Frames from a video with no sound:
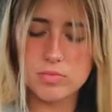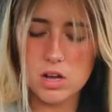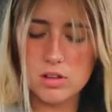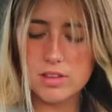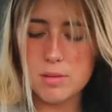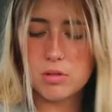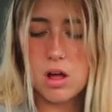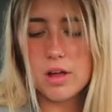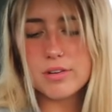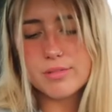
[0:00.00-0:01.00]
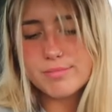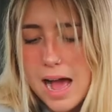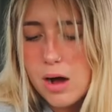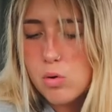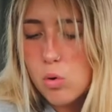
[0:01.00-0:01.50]
I'll say blonde.
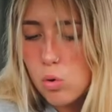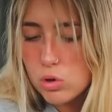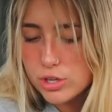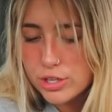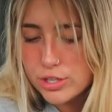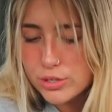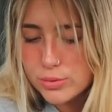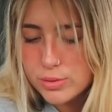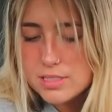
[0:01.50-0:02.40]
How old are you?